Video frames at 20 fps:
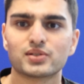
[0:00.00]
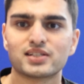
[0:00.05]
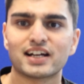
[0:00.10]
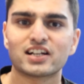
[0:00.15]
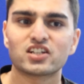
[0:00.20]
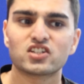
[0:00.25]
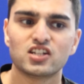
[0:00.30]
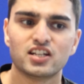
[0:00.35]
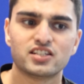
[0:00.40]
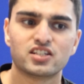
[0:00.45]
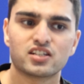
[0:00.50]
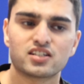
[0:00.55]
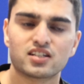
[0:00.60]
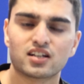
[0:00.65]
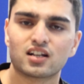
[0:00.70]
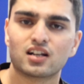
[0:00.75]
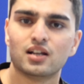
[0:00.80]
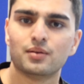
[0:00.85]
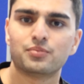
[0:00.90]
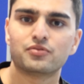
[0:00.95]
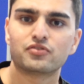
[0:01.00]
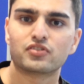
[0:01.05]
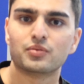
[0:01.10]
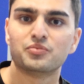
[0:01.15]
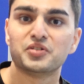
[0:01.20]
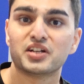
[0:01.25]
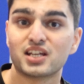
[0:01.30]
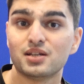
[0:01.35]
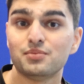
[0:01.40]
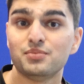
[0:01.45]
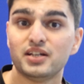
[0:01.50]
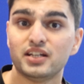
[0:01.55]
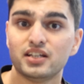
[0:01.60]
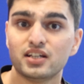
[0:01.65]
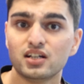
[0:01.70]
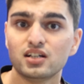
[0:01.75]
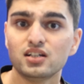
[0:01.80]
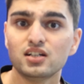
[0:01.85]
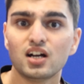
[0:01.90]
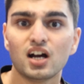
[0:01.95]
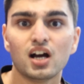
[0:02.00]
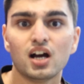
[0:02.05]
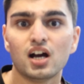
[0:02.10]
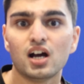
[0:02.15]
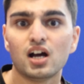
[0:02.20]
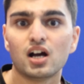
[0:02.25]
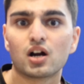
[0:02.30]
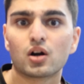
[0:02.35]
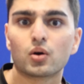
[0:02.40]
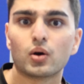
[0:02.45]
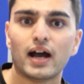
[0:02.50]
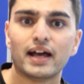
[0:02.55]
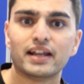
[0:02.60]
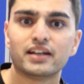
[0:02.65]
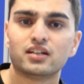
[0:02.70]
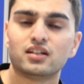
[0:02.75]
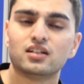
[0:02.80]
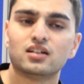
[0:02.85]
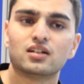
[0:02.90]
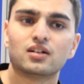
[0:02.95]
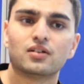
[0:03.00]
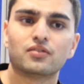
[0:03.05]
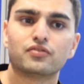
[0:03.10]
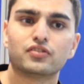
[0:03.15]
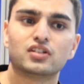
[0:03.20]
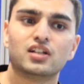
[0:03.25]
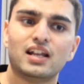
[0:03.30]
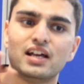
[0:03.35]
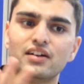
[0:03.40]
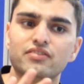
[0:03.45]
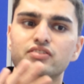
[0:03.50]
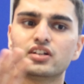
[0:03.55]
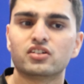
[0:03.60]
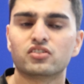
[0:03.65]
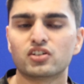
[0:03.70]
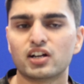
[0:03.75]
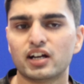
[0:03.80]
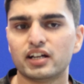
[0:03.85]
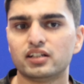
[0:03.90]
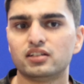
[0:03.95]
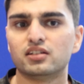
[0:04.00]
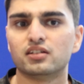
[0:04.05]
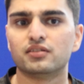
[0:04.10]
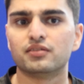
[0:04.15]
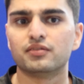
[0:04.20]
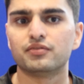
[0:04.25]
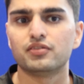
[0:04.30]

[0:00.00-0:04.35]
was actually just a clip from Wikimedia, and for the left and right, the